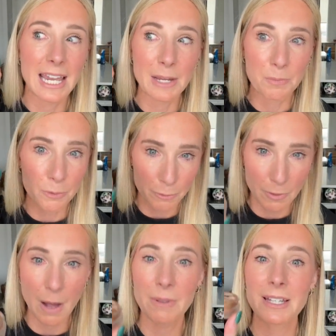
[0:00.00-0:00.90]
It
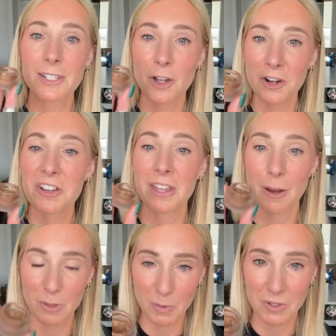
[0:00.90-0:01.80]
probably is longer than
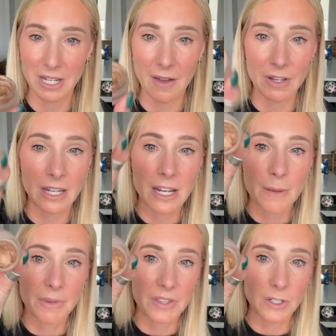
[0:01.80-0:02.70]
I was supposed to have it,
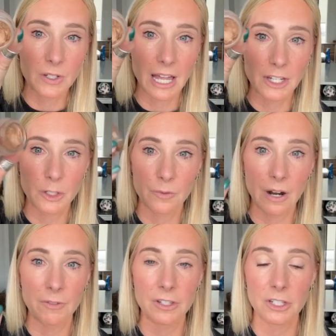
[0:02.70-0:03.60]
but this will last you
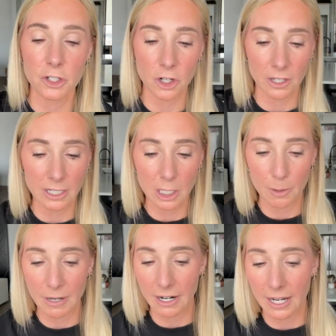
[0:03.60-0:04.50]
forever. This is Charlotte
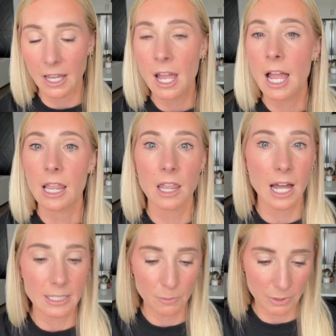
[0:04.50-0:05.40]
Tilbury.
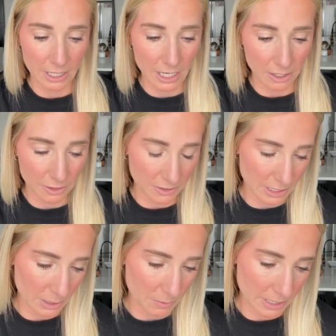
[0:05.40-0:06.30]
Lots of pretty colors.
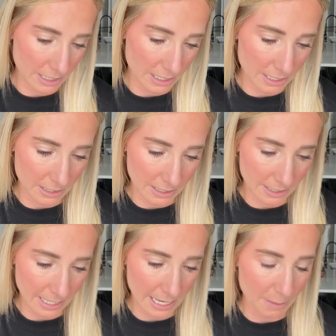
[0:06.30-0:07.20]
This one
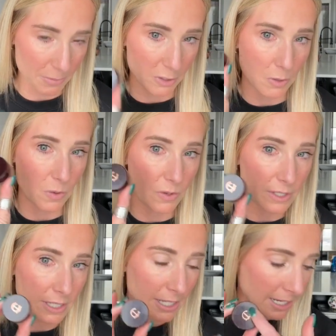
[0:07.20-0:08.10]
is amber gold.